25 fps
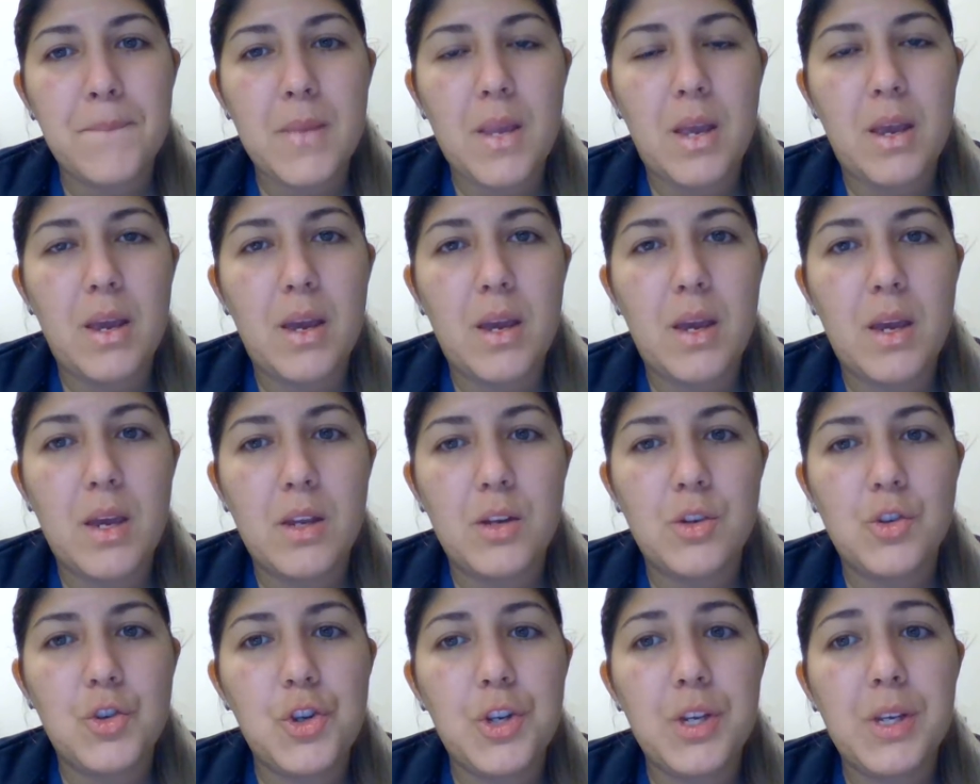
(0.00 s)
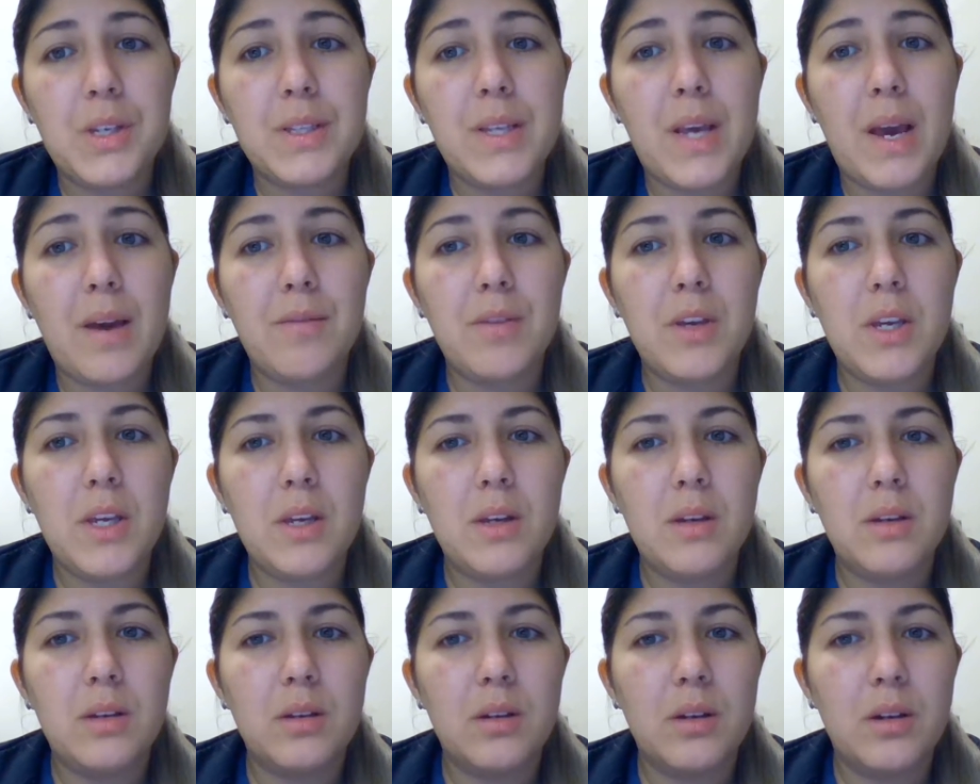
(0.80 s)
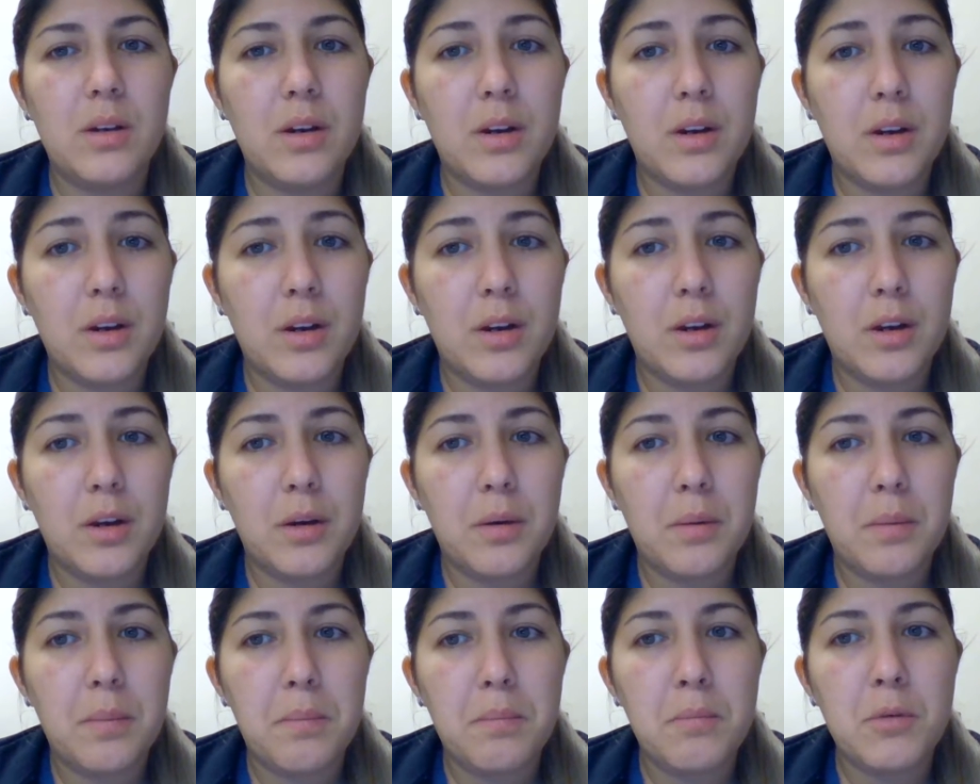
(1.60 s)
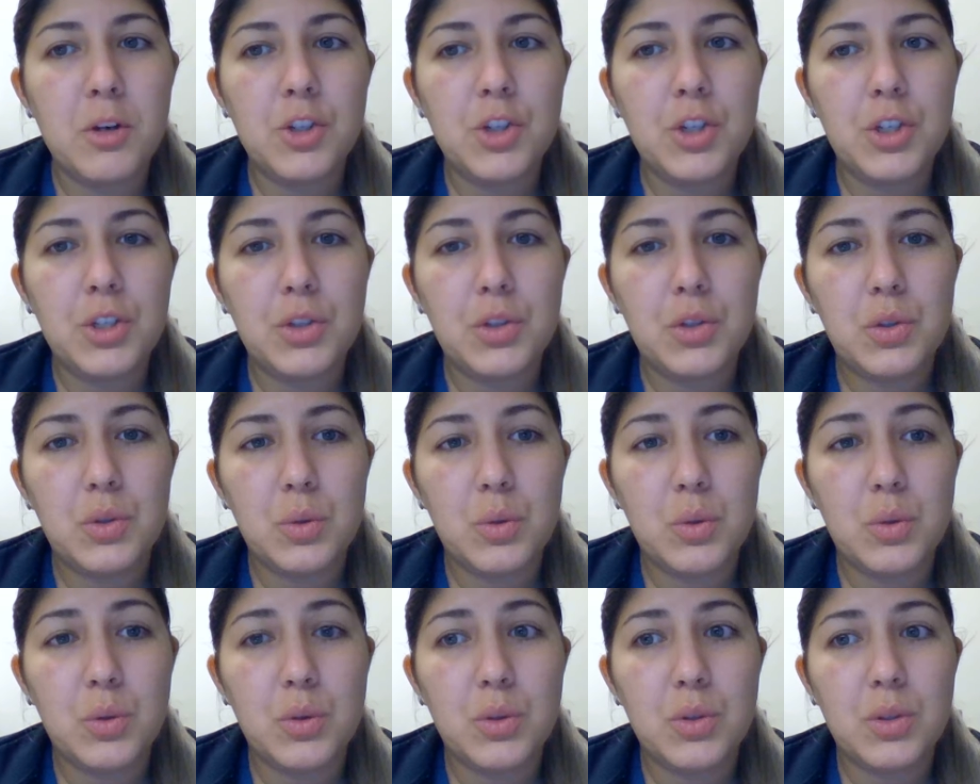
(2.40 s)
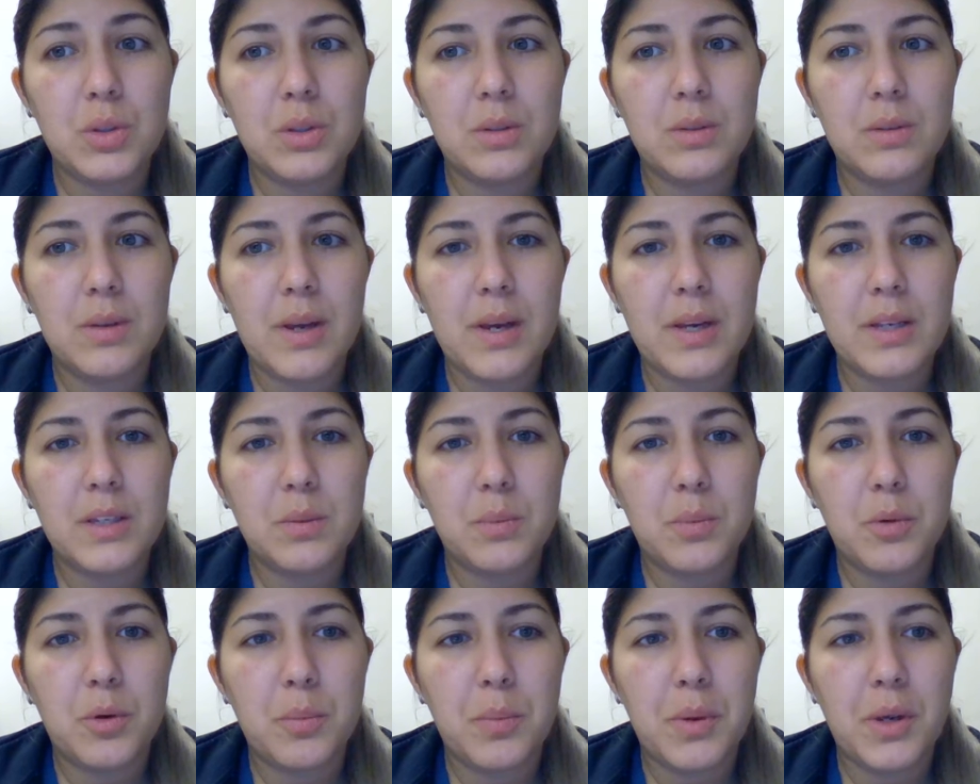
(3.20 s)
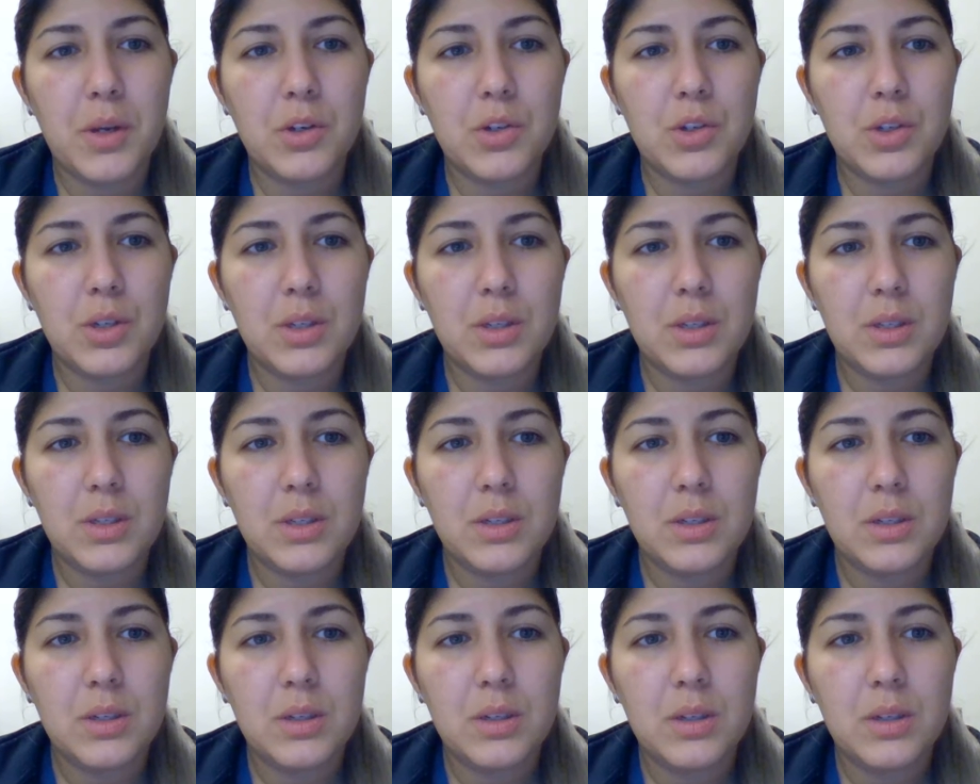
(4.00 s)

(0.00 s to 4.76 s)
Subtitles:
and she is having mushy stools as per patient.